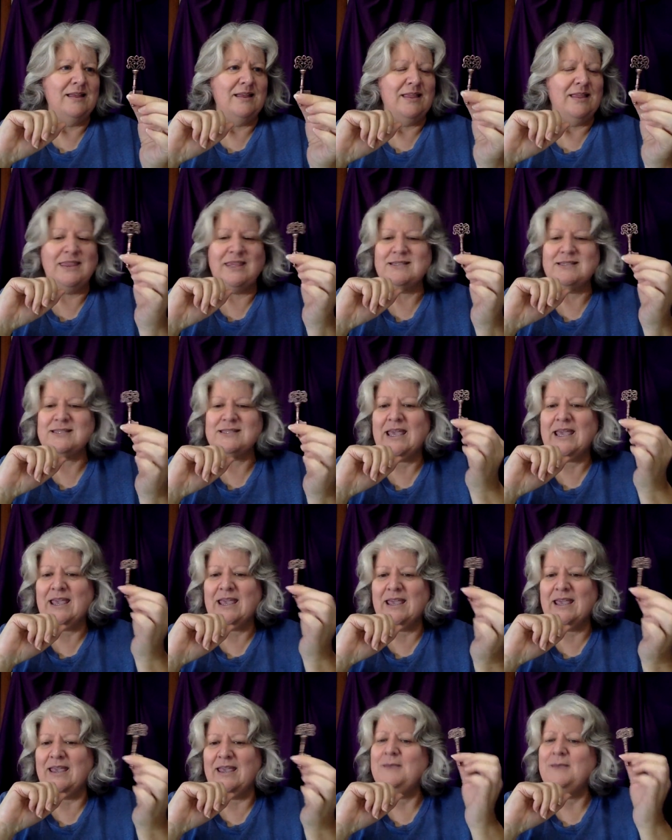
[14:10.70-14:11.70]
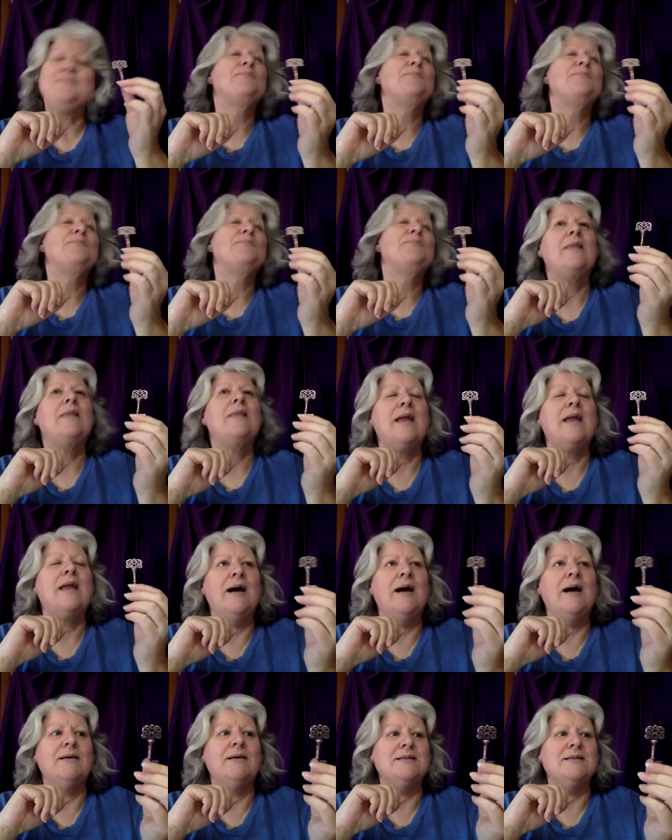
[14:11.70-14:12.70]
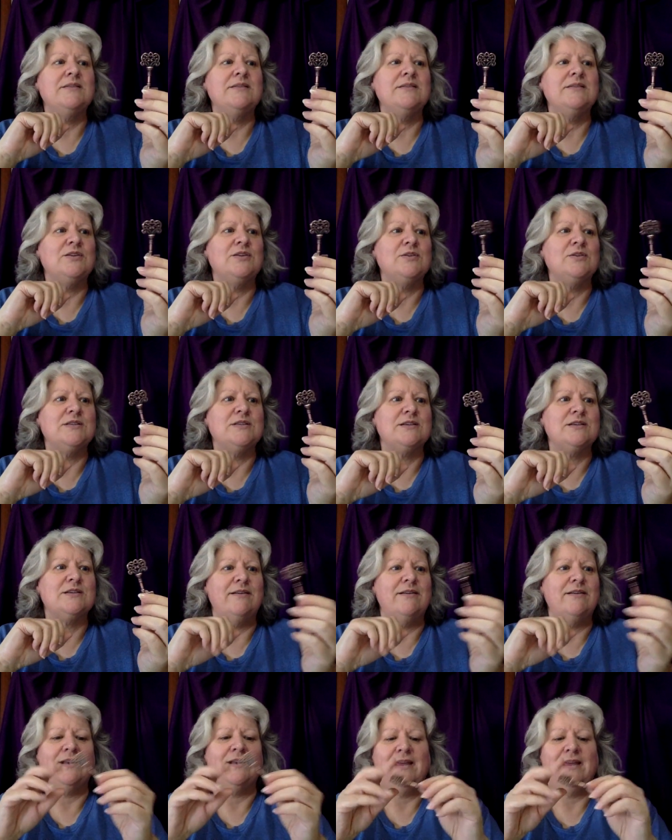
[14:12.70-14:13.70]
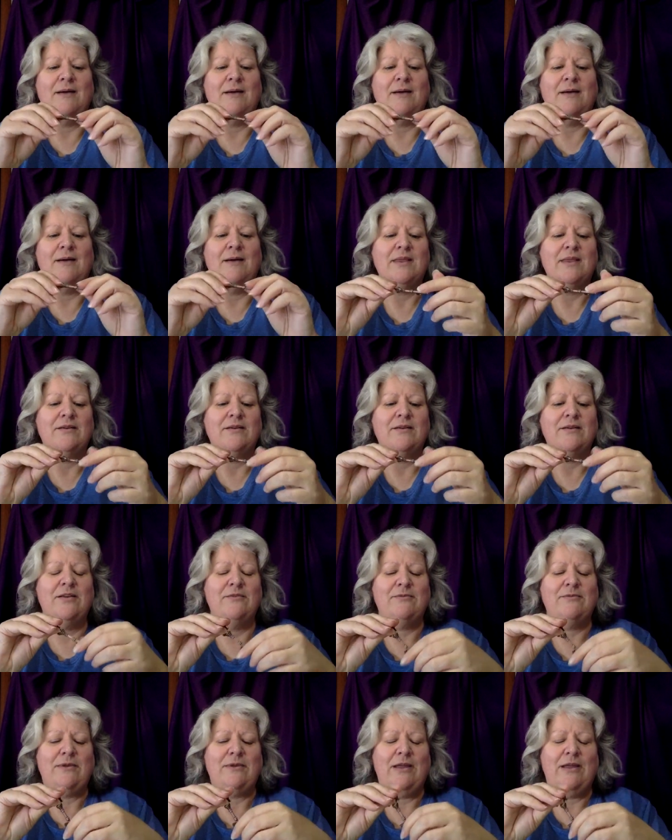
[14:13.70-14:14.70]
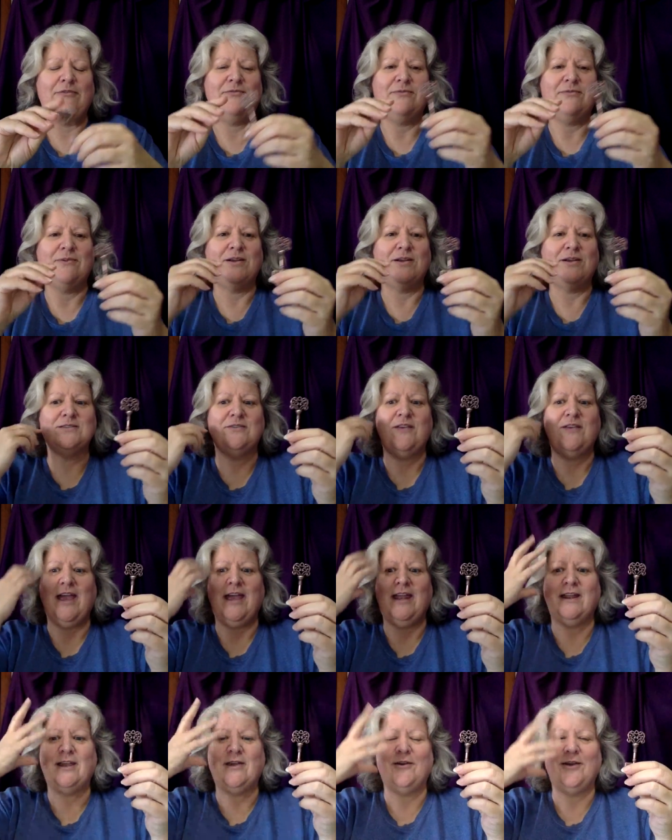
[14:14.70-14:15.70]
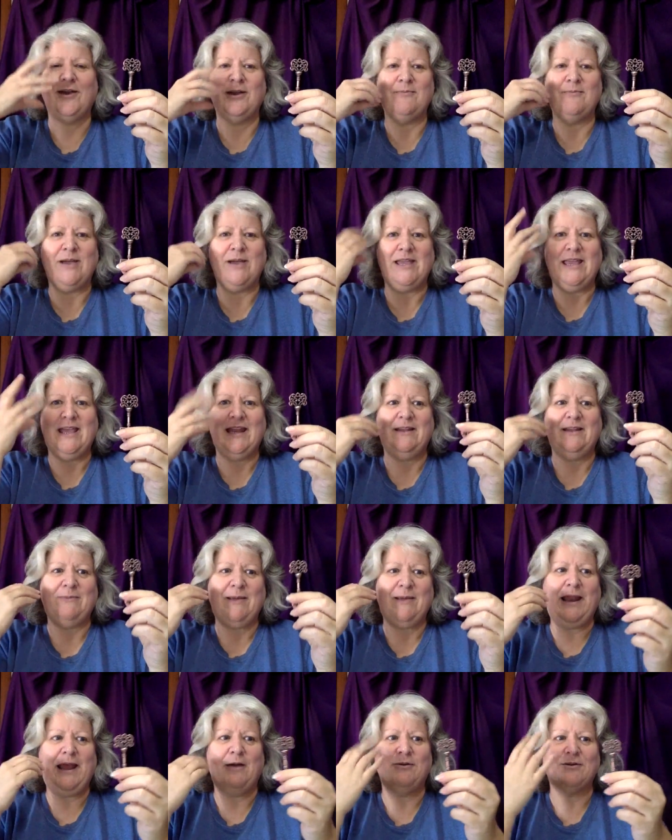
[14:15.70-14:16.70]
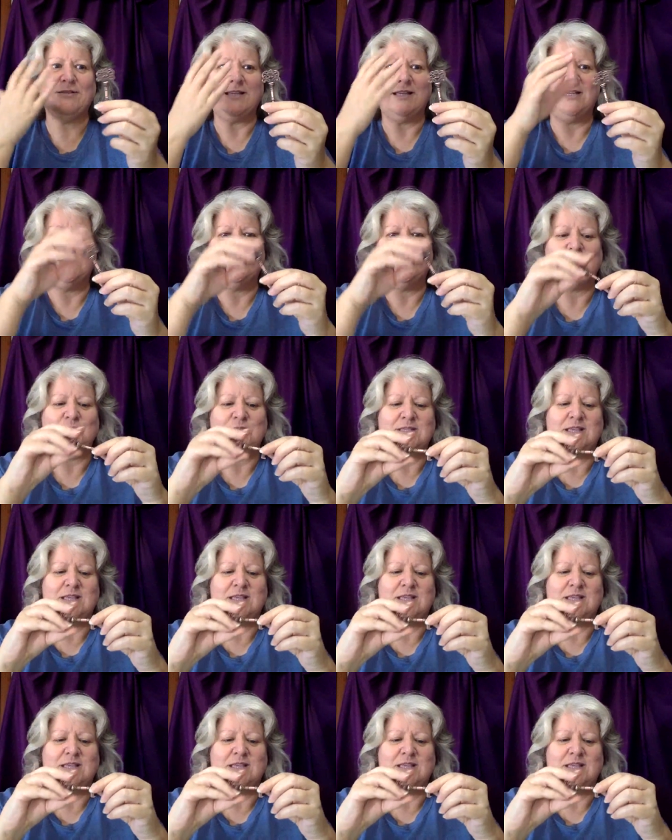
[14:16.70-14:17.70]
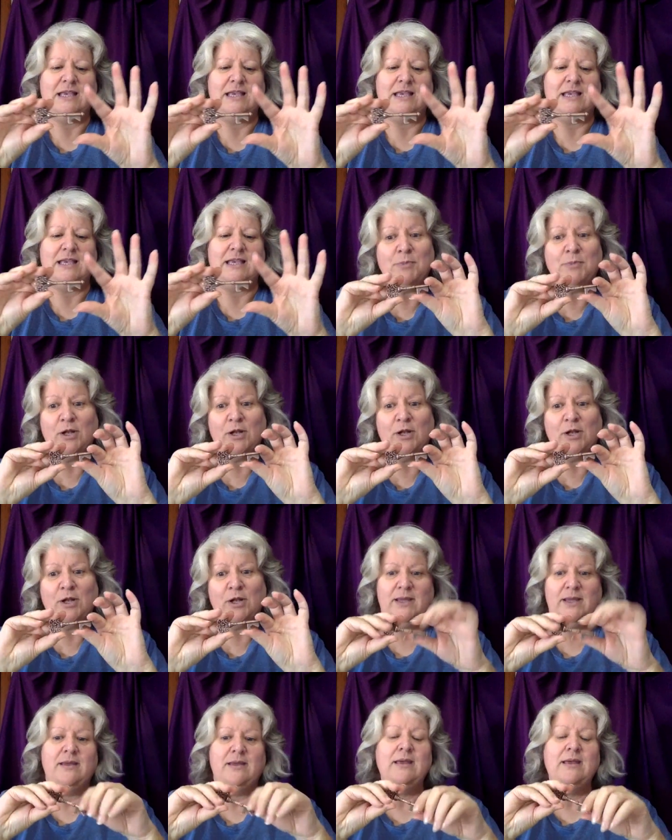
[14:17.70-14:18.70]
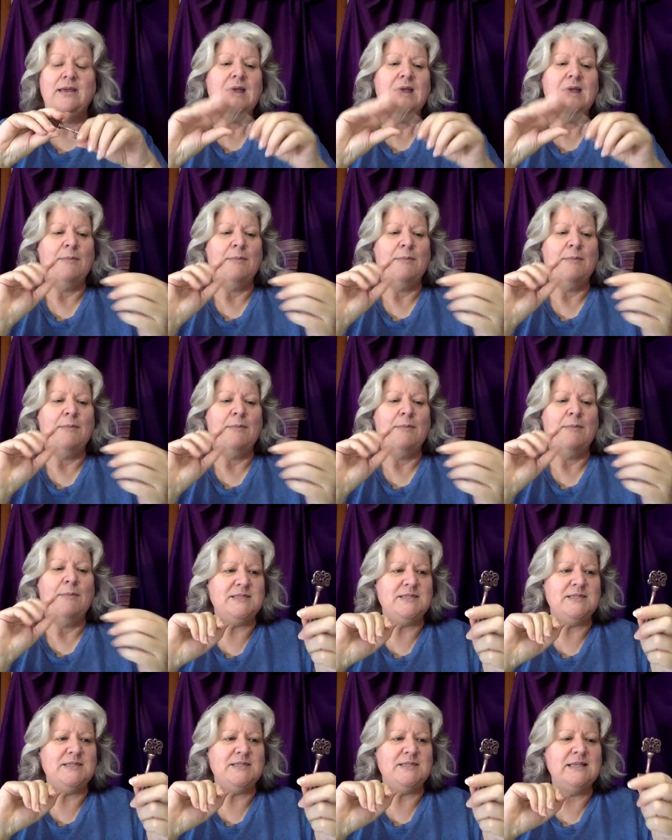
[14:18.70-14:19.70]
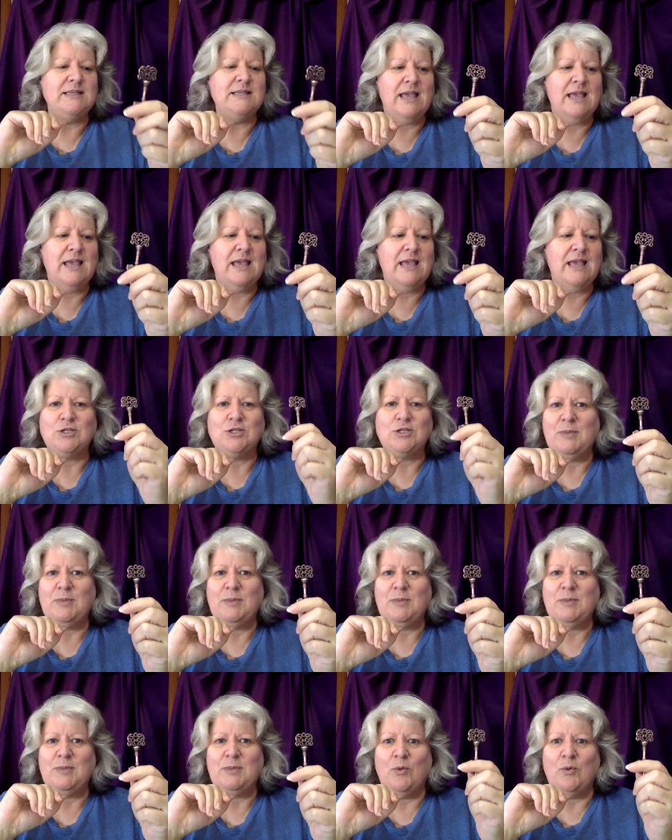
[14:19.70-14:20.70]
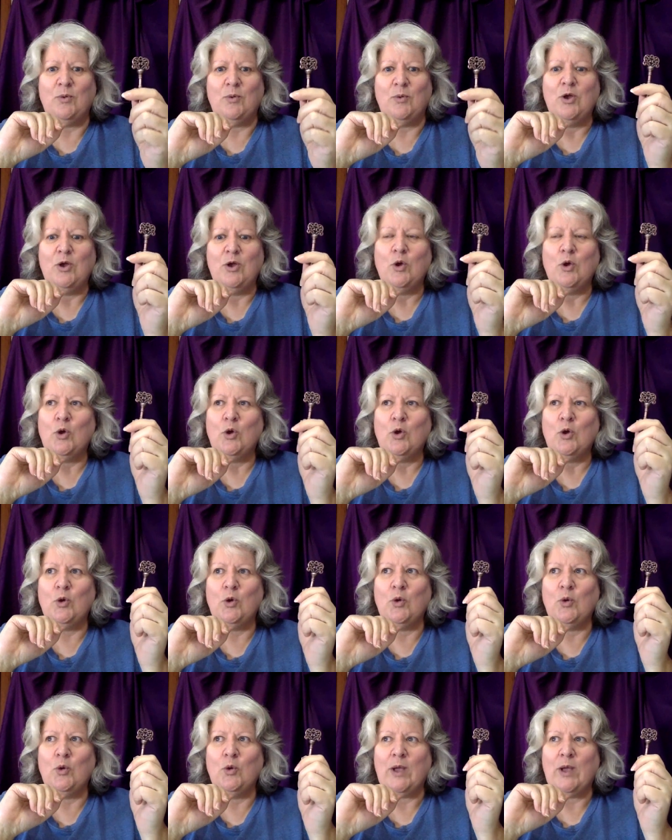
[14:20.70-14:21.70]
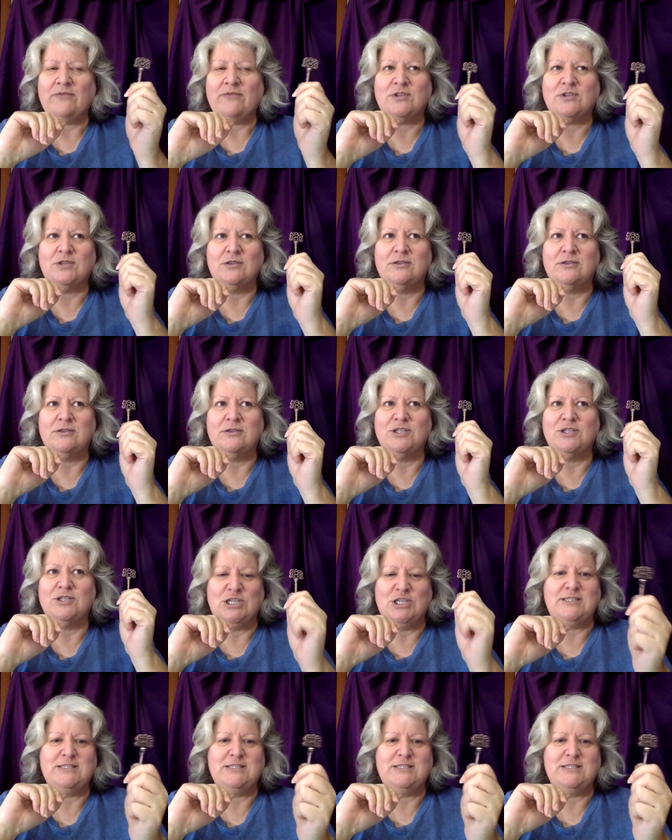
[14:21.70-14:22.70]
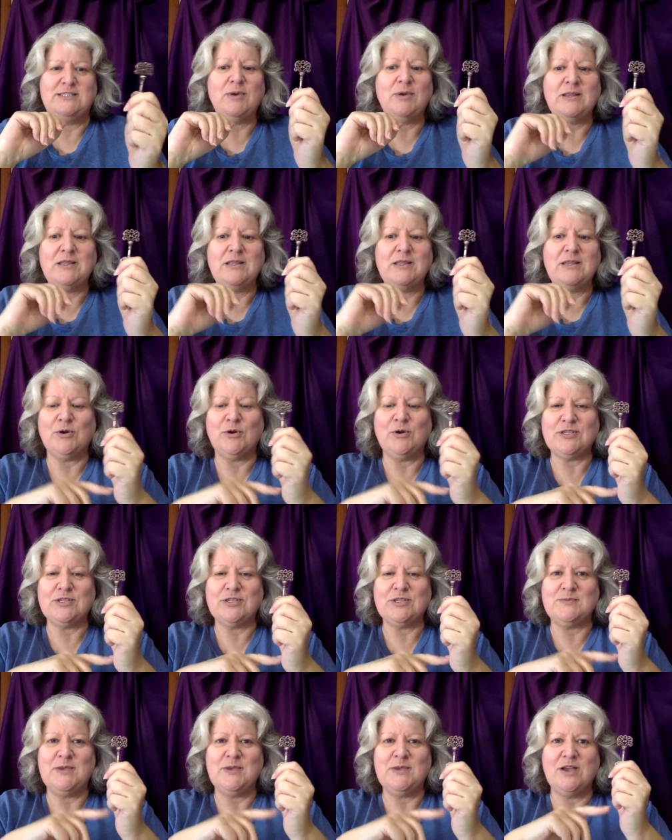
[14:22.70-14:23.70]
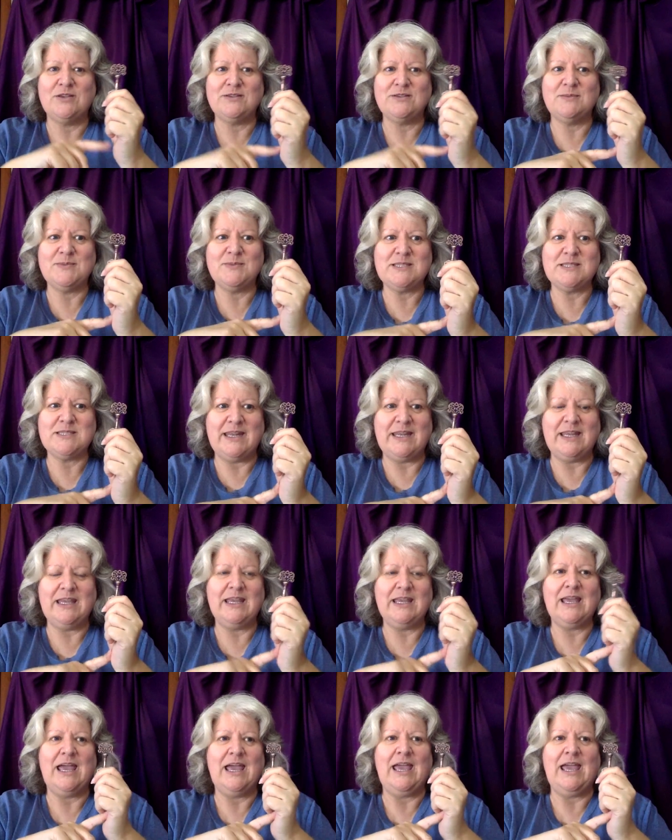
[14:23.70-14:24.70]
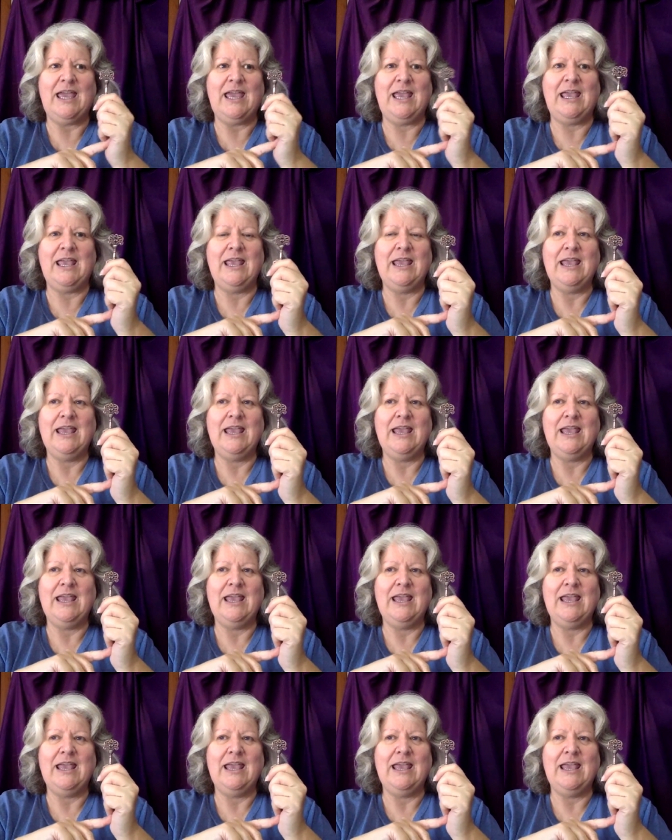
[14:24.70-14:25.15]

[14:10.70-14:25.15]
this key, let's see if I can do this correctly. Because I've had it going in my head about how I was going to introduce the key. So it's actually a bottle opener, but I'm sending this key out to people who have just celebrated their birthdays, because I'm starting a,